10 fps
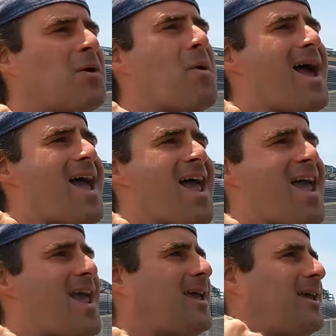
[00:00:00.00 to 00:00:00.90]

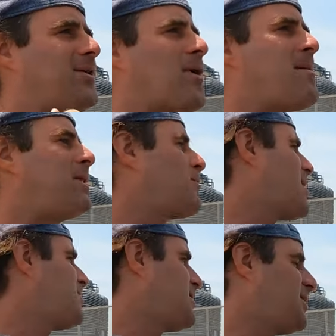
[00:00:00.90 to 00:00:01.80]
away, rumble,
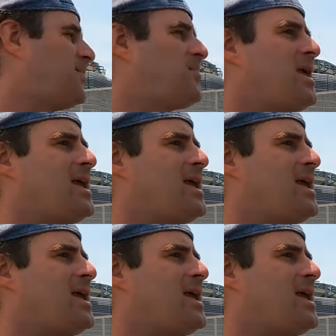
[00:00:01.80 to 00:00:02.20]
rumble.